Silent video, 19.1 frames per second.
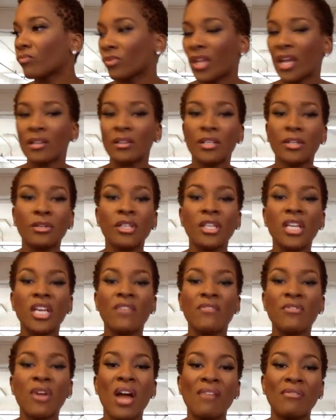Like literally,
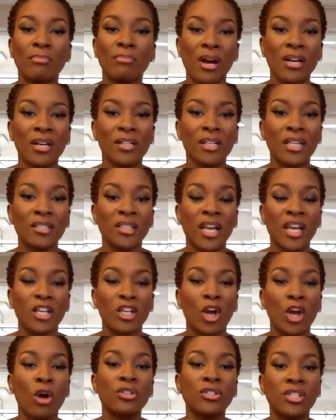if you have a product like
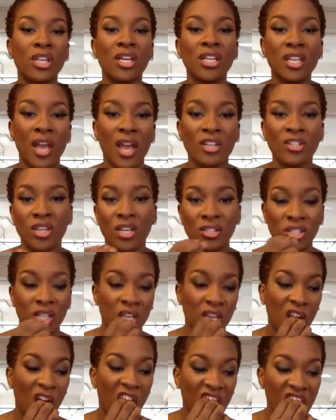that, go study
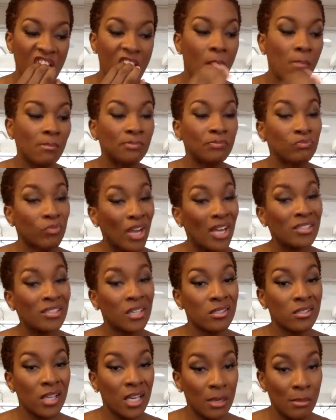HSN. I
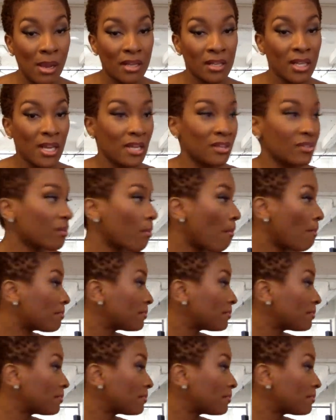teach that in my class.